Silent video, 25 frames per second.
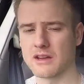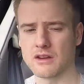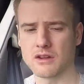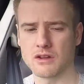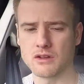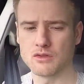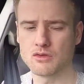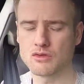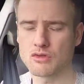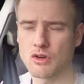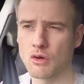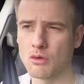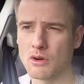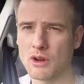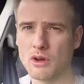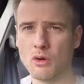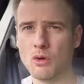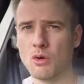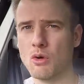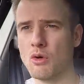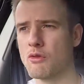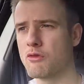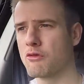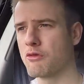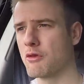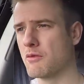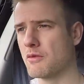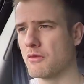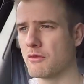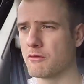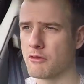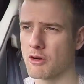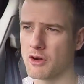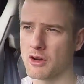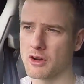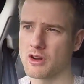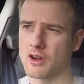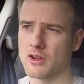and you control it all from the
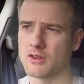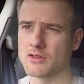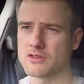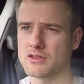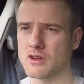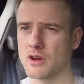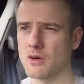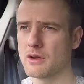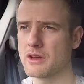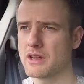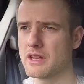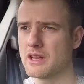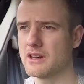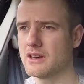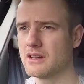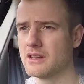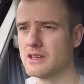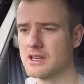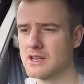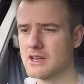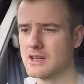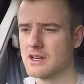front console here.